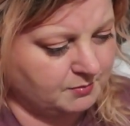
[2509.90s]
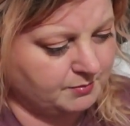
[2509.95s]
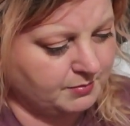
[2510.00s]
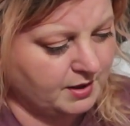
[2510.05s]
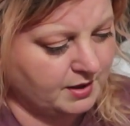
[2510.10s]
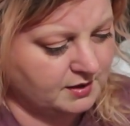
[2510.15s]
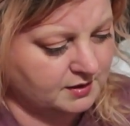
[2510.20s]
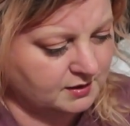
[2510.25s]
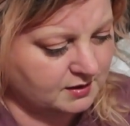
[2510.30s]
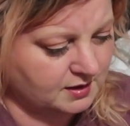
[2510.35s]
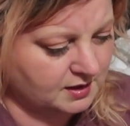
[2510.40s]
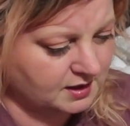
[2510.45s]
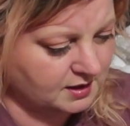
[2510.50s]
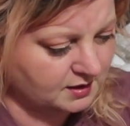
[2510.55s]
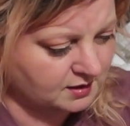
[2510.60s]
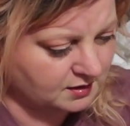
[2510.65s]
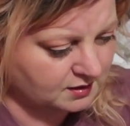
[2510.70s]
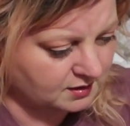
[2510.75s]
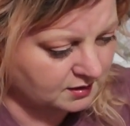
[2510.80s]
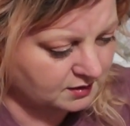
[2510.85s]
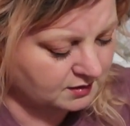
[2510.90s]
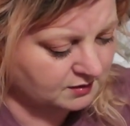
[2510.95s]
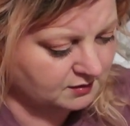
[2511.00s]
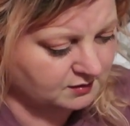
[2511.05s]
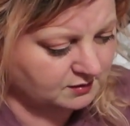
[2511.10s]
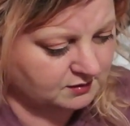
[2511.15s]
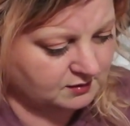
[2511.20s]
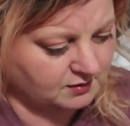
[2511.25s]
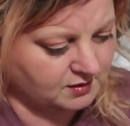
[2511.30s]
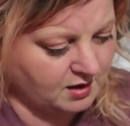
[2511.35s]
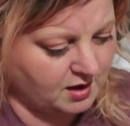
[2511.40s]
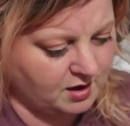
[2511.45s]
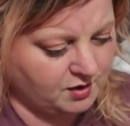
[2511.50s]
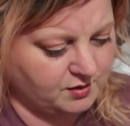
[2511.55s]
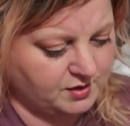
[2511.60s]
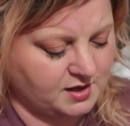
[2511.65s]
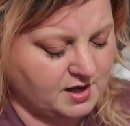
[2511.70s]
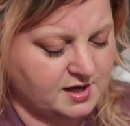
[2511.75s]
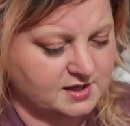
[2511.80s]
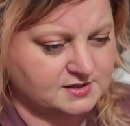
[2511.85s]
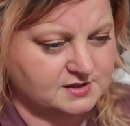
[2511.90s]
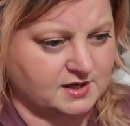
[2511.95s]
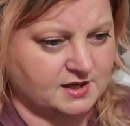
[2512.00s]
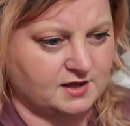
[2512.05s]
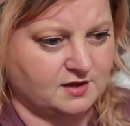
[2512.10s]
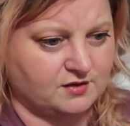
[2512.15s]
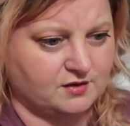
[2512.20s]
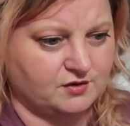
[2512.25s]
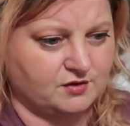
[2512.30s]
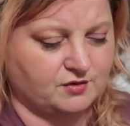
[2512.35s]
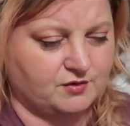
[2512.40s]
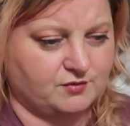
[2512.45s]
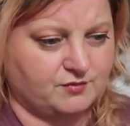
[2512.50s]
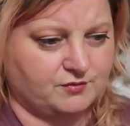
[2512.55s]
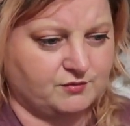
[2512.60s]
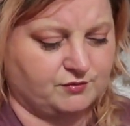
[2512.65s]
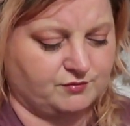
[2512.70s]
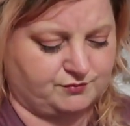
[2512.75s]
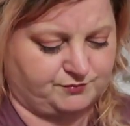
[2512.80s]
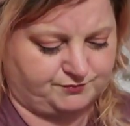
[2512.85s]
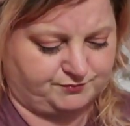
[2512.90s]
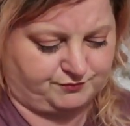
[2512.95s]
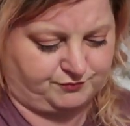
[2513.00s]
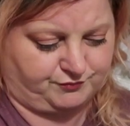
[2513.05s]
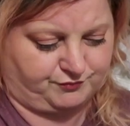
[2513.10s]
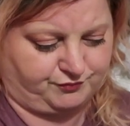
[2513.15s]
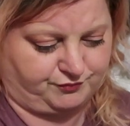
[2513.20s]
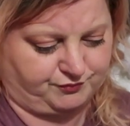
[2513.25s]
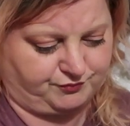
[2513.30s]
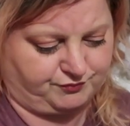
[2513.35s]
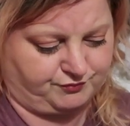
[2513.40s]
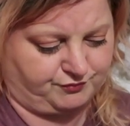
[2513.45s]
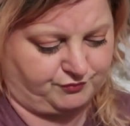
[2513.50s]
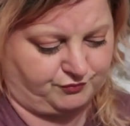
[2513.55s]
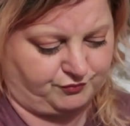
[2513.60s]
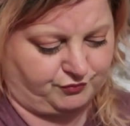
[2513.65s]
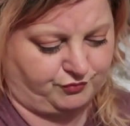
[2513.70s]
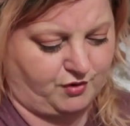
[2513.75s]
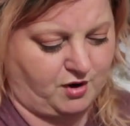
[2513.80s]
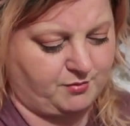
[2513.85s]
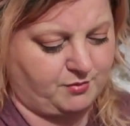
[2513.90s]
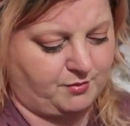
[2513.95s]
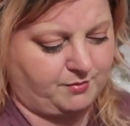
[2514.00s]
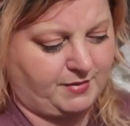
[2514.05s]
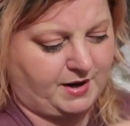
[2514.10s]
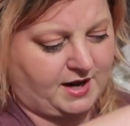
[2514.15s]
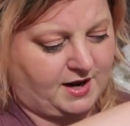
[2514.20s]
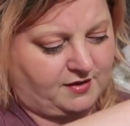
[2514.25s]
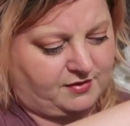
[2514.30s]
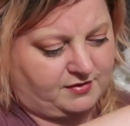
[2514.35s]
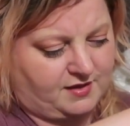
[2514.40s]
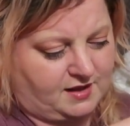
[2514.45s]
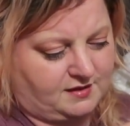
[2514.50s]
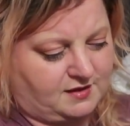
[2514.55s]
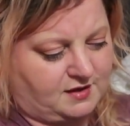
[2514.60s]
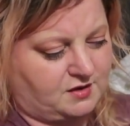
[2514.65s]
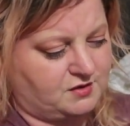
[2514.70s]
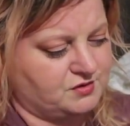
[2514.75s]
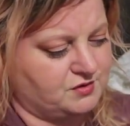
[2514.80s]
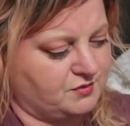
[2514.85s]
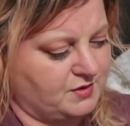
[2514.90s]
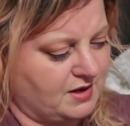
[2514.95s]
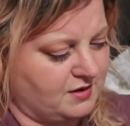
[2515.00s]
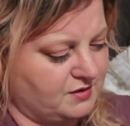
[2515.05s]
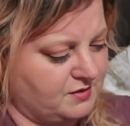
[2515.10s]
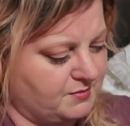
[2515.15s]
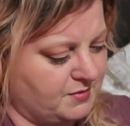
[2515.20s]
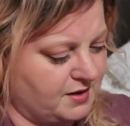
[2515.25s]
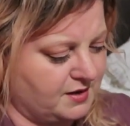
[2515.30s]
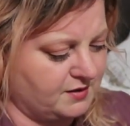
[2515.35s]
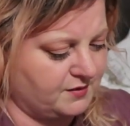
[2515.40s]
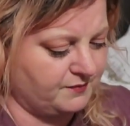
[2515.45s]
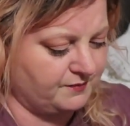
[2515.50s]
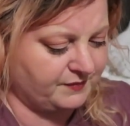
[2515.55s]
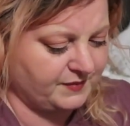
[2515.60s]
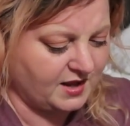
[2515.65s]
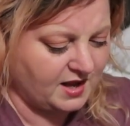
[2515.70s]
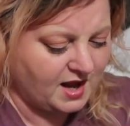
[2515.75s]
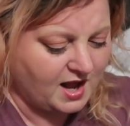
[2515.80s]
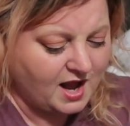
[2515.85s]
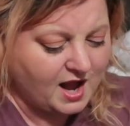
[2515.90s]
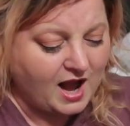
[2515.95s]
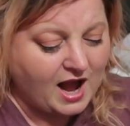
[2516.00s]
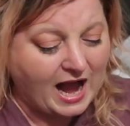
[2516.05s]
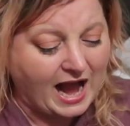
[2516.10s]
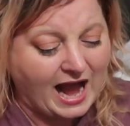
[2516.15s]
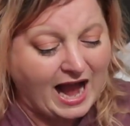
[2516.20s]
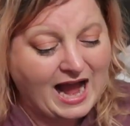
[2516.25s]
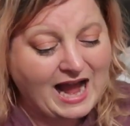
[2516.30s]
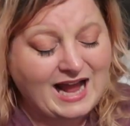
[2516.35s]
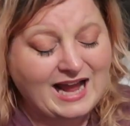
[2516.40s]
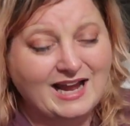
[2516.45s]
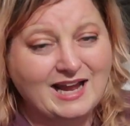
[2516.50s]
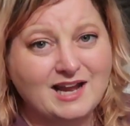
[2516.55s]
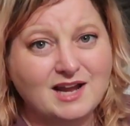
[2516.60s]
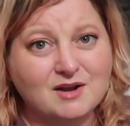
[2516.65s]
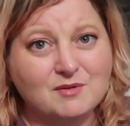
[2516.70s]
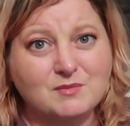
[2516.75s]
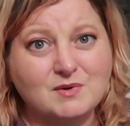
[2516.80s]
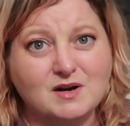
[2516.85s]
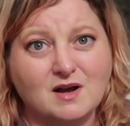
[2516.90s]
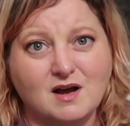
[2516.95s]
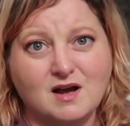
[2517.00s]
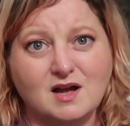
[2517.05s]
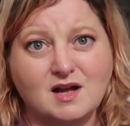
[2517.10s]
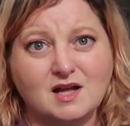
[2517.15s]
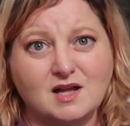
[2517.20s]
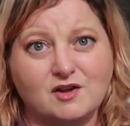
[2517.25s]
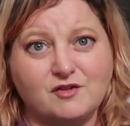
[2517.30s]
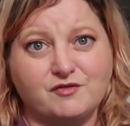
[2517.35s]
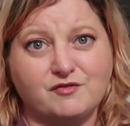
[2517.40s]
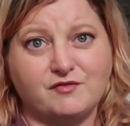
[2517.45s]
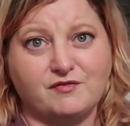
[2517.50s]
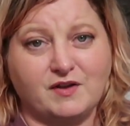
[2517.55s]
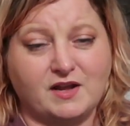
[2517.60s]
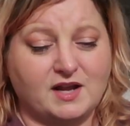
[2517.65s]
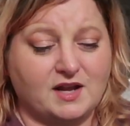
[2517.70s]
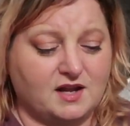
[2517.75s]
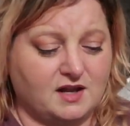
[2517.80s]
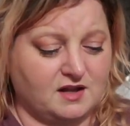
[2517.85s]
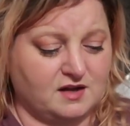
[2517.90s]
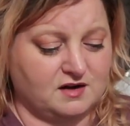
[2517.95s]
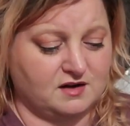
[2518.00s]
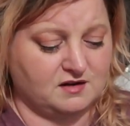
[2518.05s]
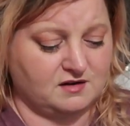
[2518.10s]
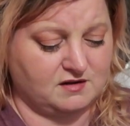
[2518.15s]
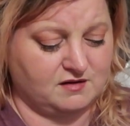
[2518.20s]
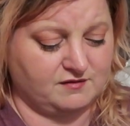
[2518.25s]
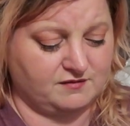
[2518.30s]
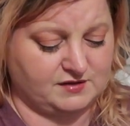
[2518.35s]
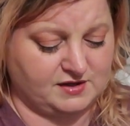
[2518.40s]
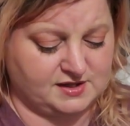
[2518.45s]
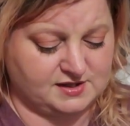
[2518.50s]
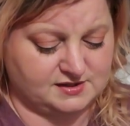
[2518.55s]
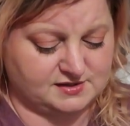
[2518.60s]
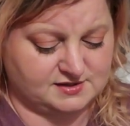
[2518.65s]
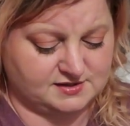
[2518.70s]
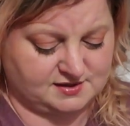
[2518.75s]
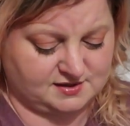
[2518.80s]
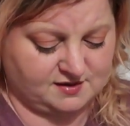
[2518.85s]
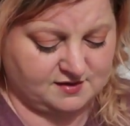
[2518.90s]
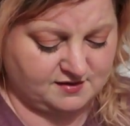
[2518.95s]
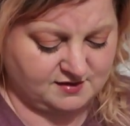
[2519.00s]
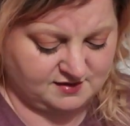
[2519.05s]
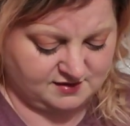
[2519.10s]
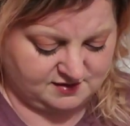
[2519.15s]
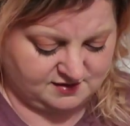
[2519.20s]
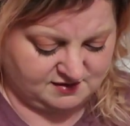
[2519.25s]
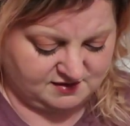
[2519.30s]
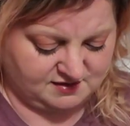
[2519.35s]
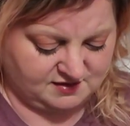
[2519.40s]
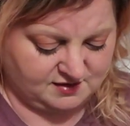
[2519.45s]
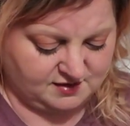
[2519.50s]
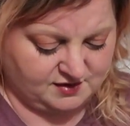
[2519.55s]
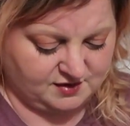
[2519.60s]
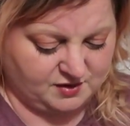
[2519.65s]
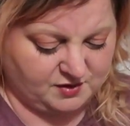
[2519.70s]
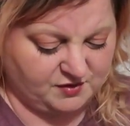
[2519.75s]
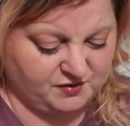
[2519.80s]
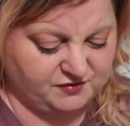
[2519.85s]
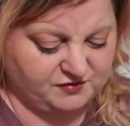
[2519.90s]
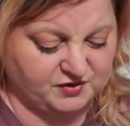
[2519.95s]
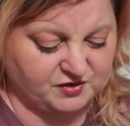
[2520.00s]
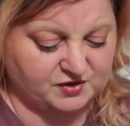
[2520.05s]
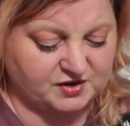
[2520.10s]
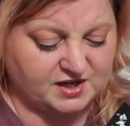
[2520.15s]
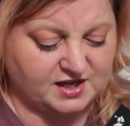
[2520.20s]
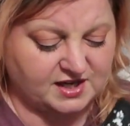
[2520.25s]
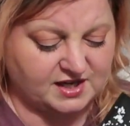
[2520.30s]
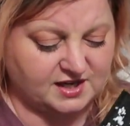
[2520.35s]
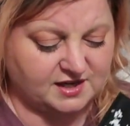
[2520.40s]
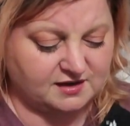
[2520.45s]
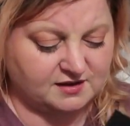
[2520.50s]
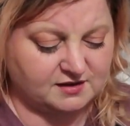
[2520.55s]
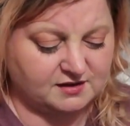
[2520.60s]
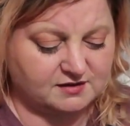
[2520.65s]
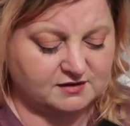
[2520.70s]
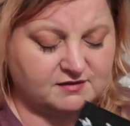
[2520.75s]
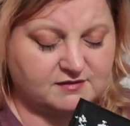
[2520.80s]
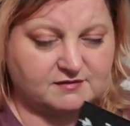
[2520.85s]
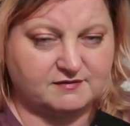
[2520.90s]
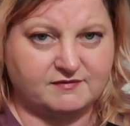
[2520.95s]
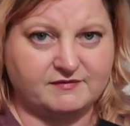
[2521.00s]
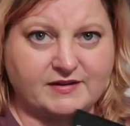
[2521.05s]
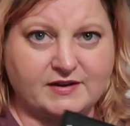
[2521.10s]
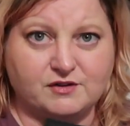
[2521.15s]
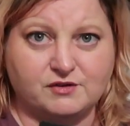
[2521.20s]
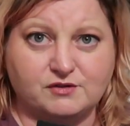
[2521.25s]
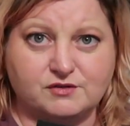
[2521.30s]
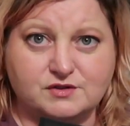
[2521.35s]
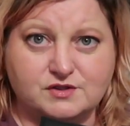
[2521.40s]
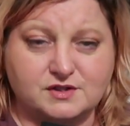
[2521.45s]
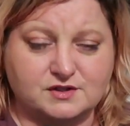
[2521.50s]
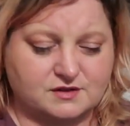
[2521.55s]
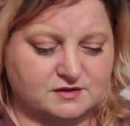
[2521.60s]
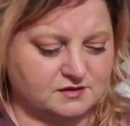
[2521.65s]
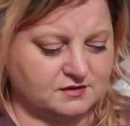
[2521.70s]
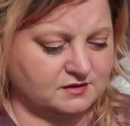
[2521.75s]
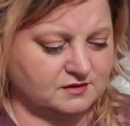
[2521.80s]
button here. Oh, it has like a little rubber band thing that goes around the button. I am not a fan of these funky felt